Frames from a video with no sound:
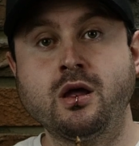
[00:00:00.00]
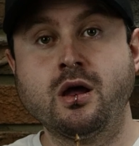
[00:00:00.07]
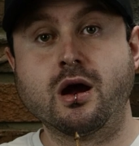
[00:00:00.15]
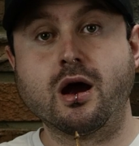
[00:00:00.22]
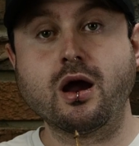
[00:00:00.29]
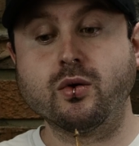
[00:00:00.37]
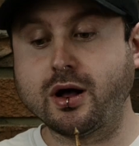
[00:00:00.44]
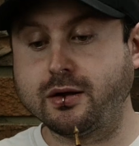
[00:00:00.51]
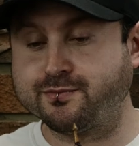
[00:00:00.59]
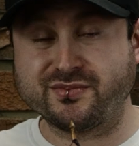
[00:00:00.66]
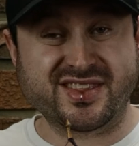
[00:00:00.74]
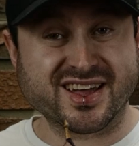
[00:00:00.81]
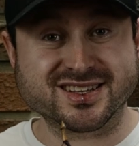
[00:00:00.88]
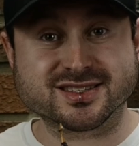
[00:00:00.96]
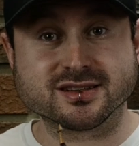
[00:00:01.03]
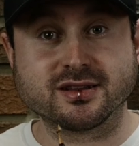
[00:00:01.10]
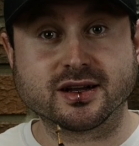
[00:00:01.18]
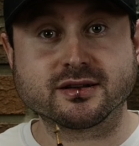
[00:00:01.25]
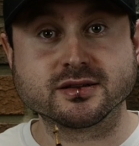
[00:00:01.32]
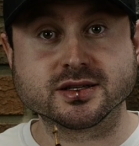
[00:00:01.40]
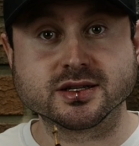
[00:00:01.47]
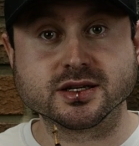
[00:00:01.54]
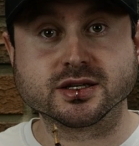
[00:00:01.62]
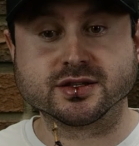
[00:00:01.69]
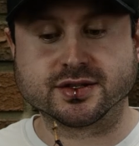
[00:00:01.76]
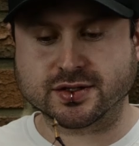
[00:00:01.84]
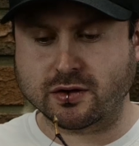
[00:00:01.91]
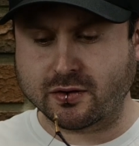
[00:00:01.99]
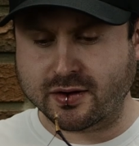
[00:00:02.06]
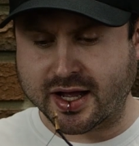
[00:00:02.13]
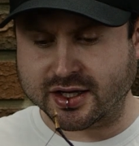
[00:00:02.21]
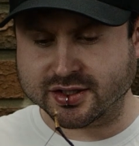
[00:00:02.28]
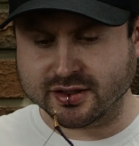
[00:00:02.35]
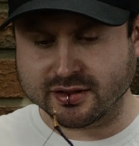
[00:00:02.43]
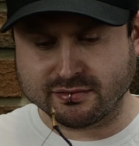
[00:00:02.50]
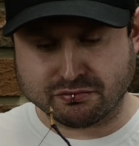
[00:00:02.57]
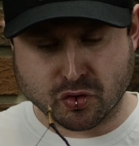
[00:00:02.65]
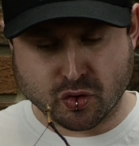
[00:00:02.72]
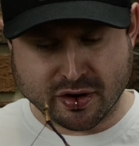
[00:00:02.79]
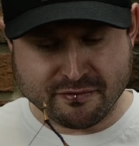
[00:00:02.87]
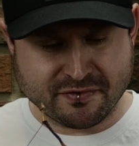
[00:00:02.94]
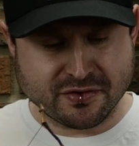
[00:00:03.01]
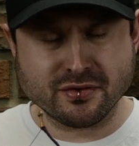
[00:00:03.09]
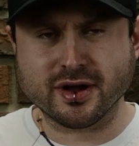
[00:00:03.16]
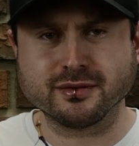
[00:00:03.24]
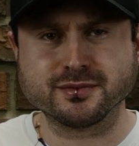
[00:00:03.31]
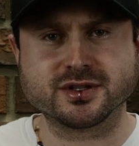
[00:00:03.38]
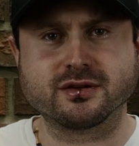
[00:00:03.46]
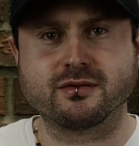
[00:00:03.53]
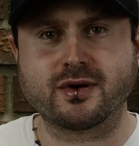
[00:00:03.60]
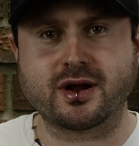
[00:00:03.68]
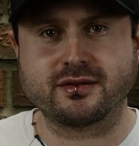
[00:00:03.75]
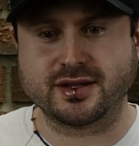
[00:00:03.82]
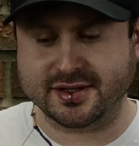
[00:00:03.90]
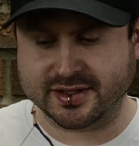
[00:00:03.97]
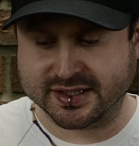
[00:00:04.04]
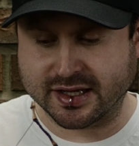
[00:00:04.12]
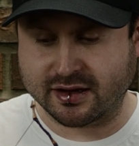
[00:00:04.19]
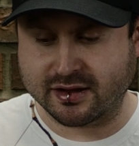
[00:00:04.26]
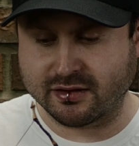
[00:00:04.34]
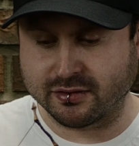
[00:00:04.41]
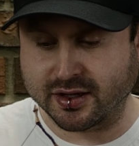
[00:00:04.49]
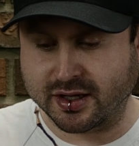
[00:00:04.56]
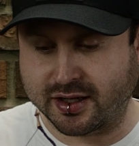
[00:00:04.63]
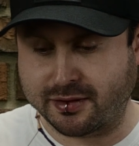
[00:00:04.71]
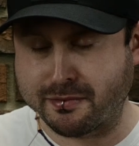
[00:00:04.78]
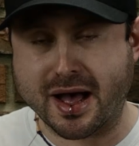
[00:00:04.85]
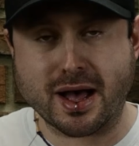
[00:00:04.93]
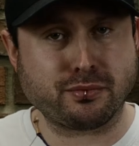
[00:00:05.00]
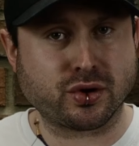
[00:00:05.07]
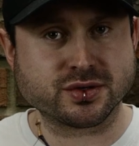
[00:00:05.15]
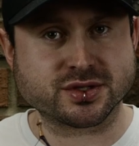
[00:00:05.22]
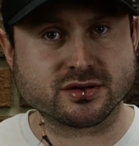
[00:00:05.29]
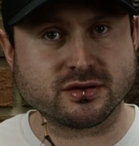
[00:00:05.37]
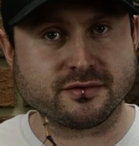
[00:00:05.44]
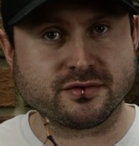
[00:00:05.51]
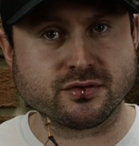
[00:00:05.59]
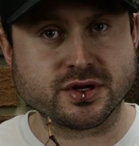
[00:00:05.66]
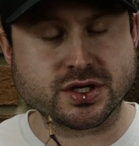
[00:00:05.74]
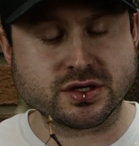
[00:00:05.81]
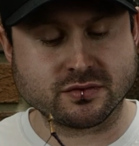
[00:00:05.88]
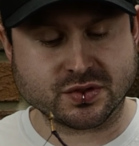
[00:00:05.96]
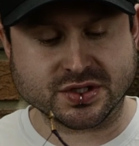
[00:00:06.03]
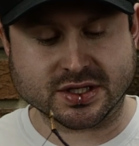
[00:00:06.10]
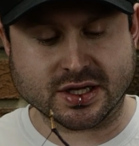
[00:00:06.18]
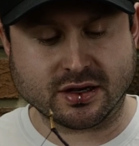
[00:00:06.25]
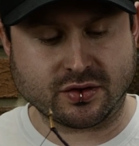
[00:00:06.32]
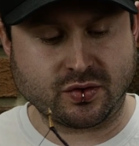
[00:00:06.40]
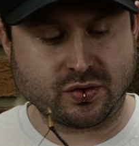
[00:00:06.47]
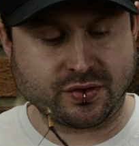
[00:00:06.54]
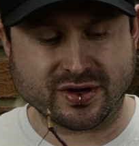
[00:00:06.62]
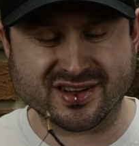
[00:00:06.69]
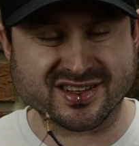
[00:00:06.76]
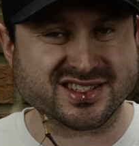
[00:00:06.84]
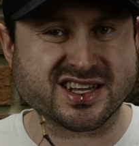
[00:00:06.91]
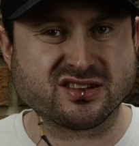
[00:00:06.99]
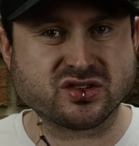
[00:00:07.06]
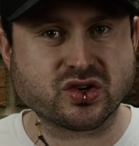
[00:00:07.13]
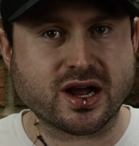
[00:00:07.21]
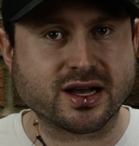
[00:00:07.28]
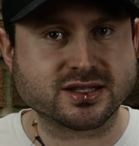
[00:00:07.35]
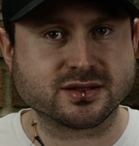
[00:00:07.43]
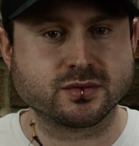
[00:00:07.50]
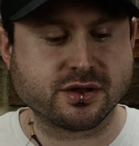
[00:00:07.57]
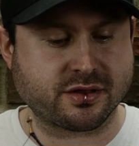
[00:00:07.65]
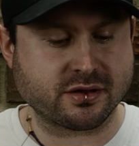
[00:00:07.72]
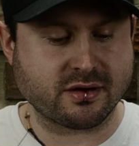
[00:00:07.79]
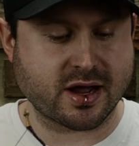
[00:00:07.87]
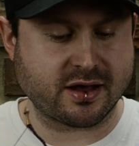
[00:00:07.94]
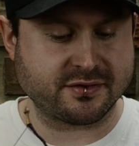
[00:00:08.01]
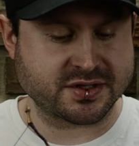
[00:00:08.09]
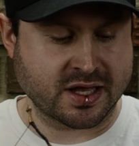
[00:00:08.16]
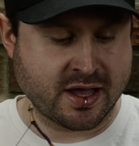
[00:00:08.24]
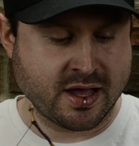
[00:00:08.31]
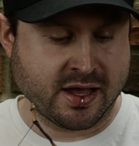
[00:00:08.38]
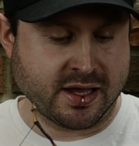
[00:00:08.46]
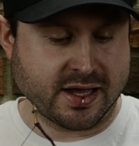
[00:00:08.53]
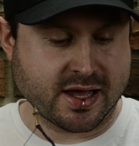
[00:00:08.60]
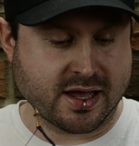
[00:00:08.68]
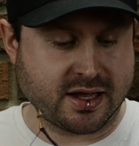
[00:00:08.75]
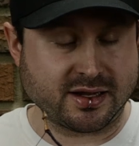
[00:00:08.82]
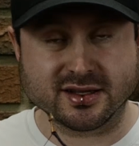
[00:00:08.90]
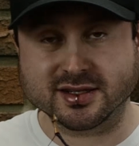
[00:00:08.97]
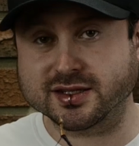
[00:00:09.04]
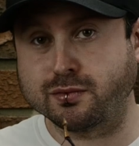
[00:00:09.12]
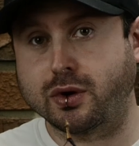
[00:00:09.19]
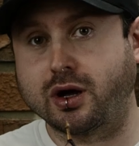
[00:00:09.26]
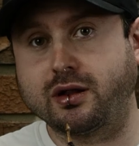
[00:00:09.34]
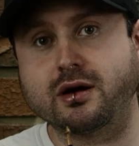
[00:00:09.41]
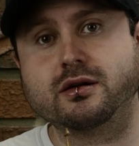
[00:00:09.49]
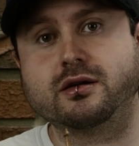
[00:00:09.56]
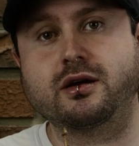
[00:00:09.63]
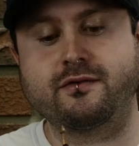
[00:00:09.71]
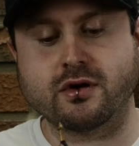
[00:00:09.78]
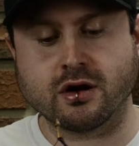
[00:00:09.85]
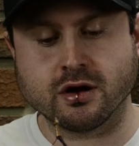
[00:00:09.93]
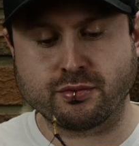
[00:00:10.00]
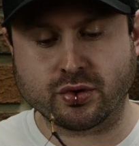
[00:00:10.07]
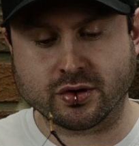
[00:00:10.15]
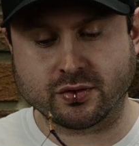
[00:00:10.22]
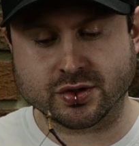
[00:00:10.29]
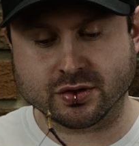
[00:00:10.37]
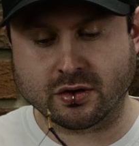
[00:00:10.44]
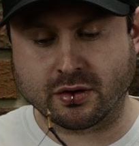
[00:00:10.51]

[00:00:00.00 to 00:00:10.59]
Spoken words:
All right, well, that's the collector's edition. So actually quite a few items here to round this set out. A map poster of the region, which is kind of cool. You're getting a soundtrack, some lithographs, and a small hardcover art book, which are